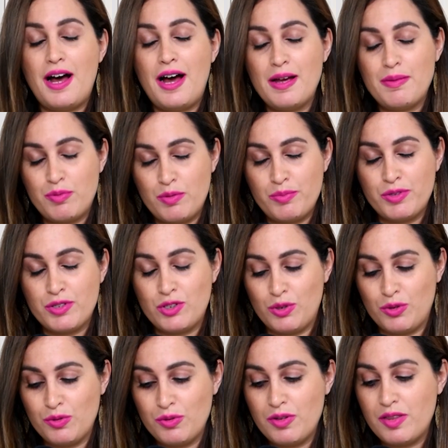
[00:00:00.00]
I promise
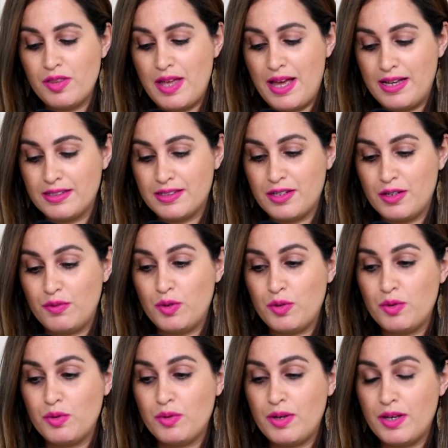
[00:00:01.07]
you that if
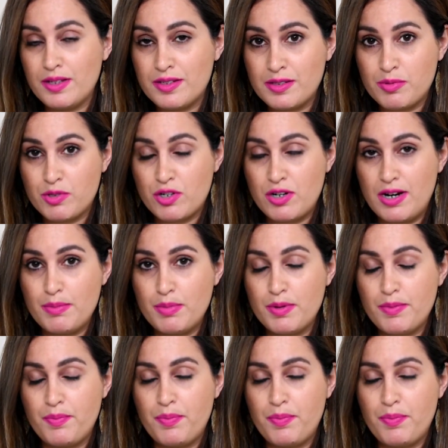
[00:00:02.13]
you hit subscribe,